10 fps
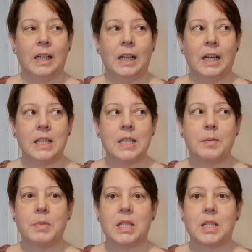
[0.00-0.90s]

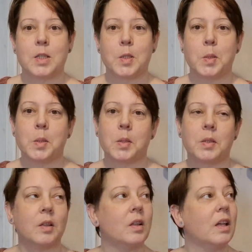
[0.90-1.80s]
Adamant Socks.
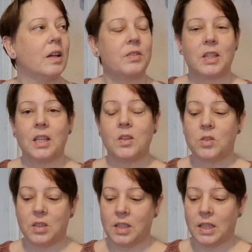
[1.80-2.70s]
I'm gonna have to get
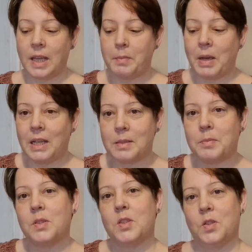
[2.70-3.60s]
used to that name.
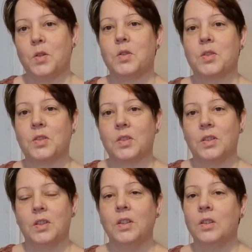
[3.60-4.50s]
Adamant Socks,
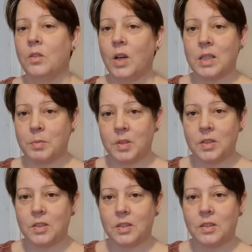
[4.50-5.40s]
not
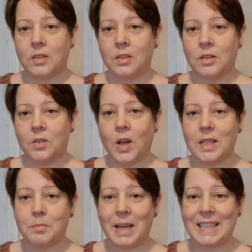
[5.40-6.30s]
adamant, not
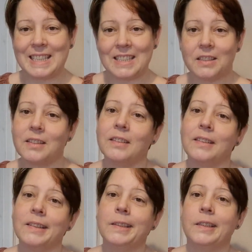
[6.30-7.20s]
adamant.
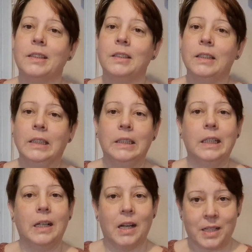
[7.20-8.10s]

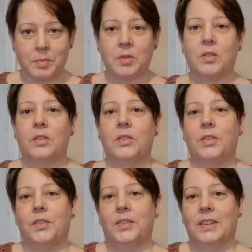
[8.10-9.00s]
Adamant.
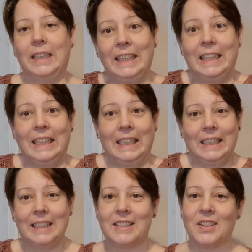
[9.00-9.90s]

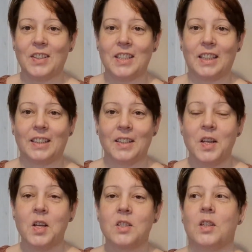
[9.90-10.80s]
Exciting.
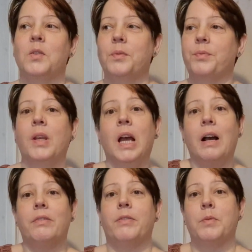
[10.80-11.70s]
So
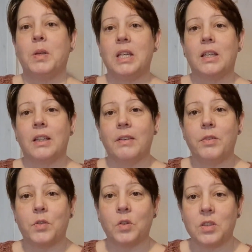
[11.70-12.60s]
have a lovely week. If
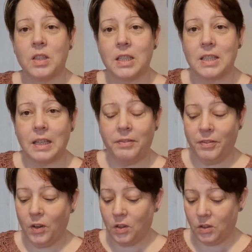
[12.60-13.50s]
you've got to this
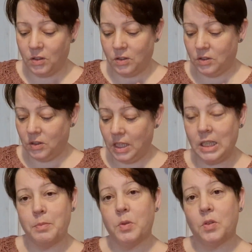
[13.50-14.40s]
far in
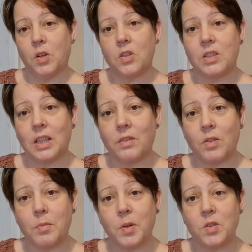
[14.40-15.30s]
the podcast, thank you
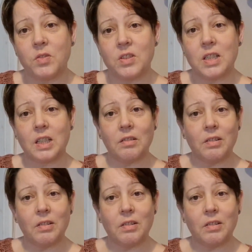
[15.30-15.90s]
very much for sticking